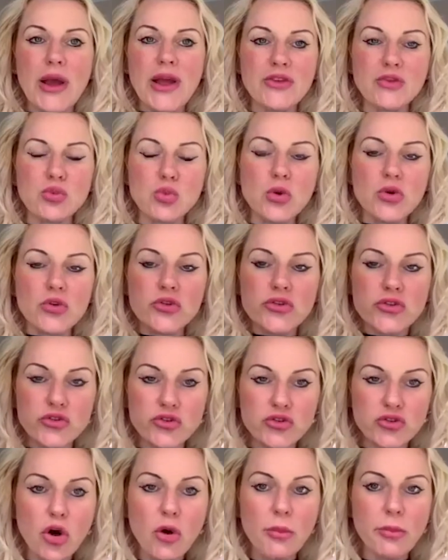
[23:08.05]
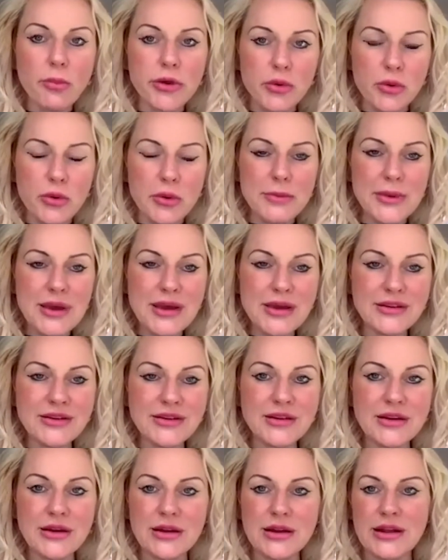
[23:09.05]
is will stop you
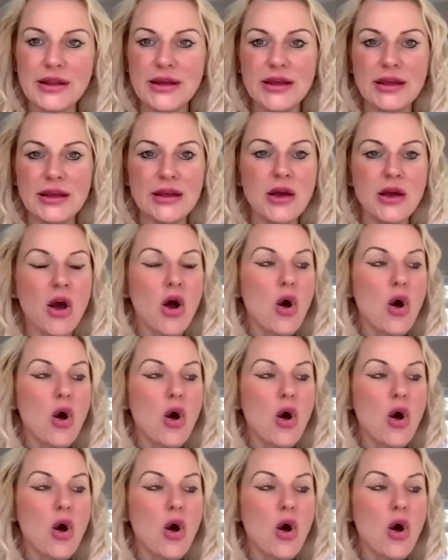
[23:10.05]
immediately